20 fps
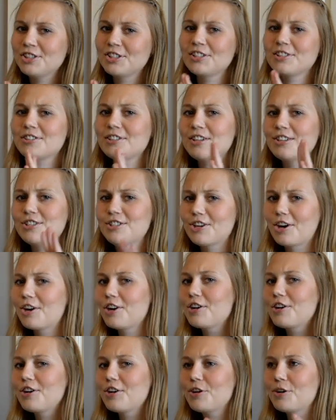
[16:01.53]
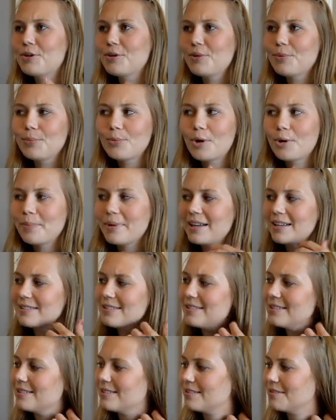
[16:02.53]
or just a darker
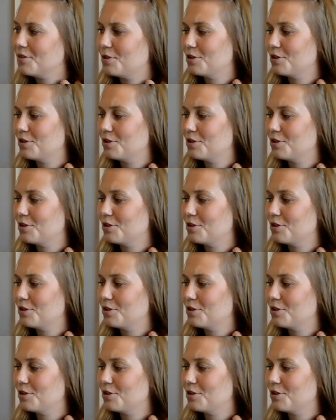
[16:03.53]
romance